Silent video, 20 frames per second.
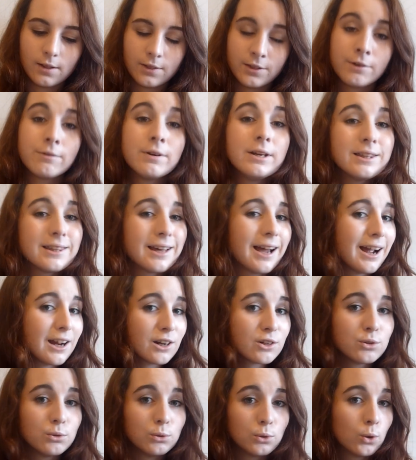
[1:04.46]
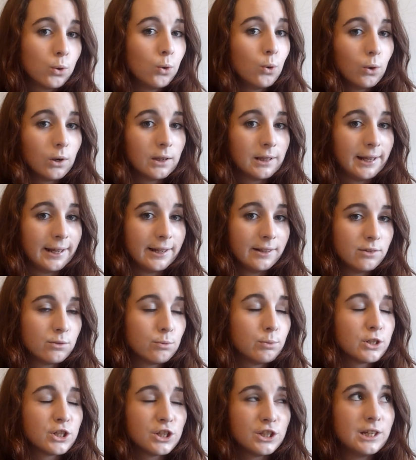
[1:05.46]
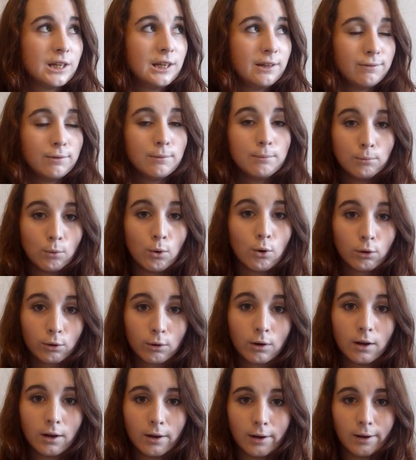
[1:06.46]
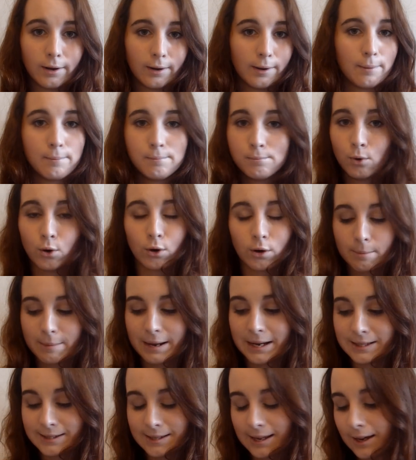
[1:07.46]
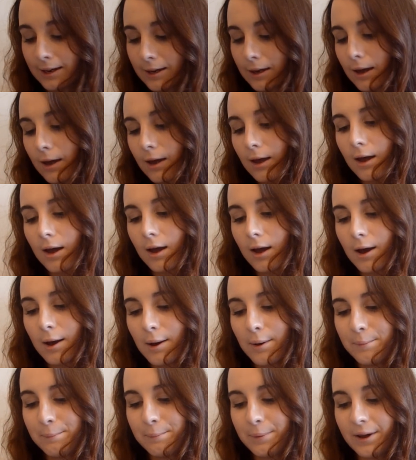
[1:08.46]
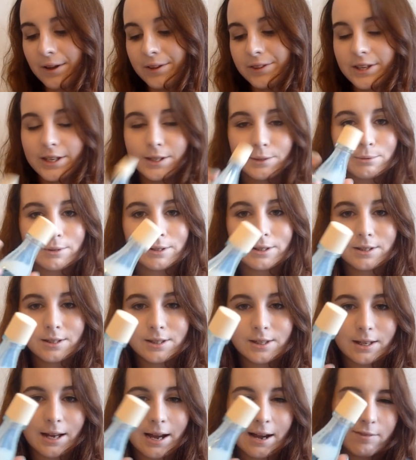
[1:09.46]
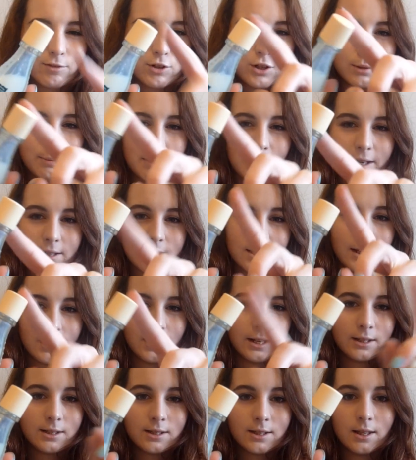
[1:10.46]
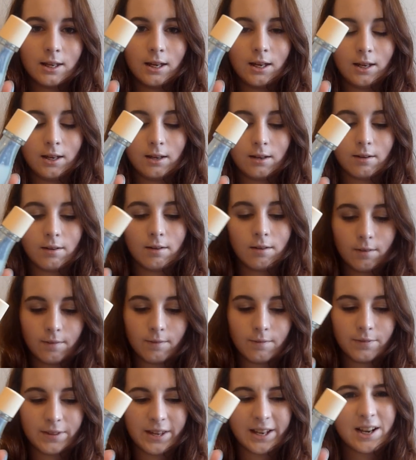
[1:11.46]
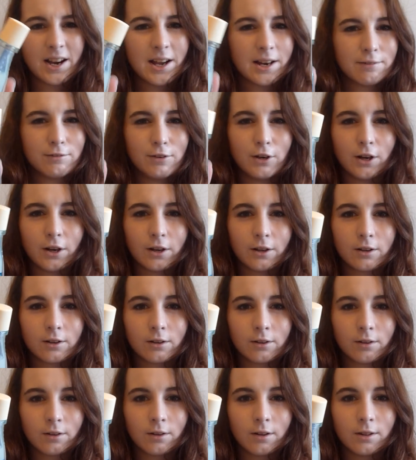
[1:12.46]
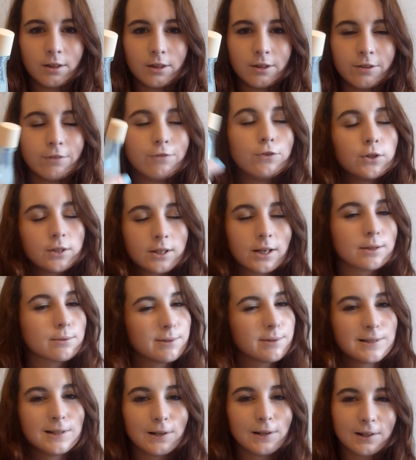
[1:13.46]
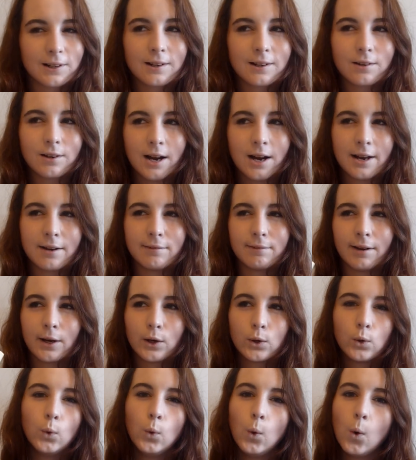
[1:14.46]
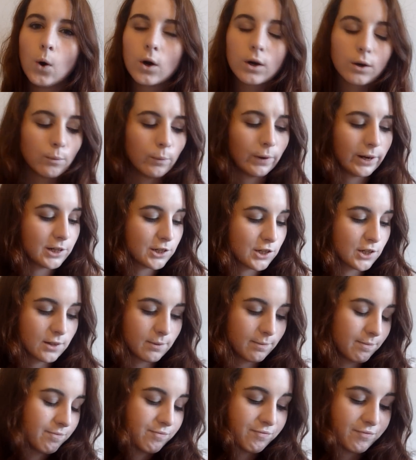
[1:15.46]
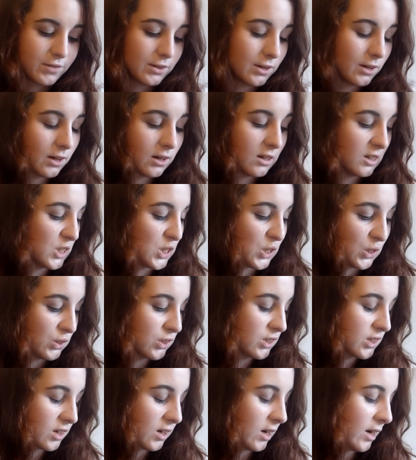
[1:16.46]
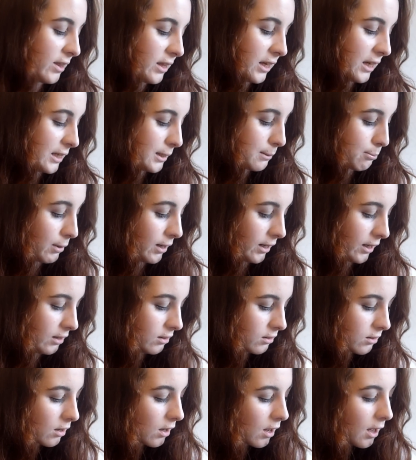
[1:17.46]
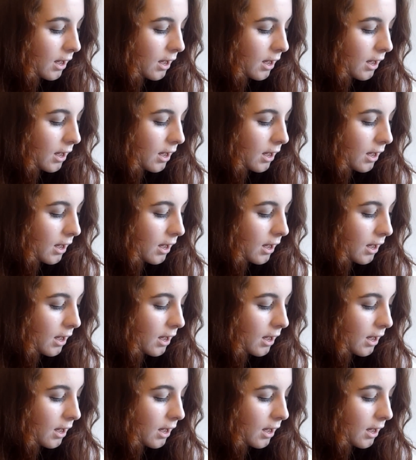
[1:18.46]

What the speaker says: they're either actual cork lids, which is even more amazing, but these ones have just plastic lids. They kind of look, the full-size ones look kind of like cork, which just I think is brilliant.